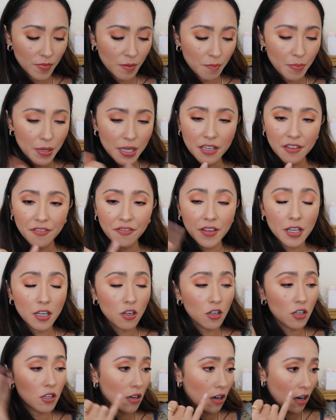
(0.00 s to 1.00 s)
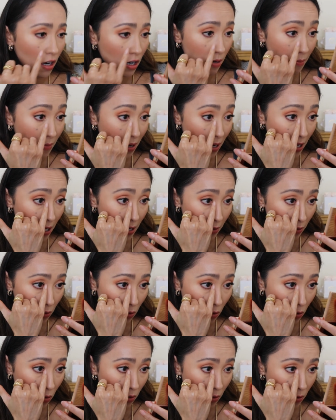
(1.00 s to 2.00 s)
pinky finger on my inner
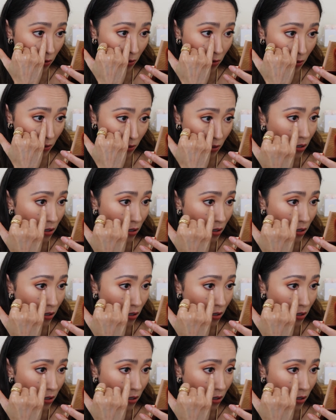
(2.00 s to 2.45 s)
corners.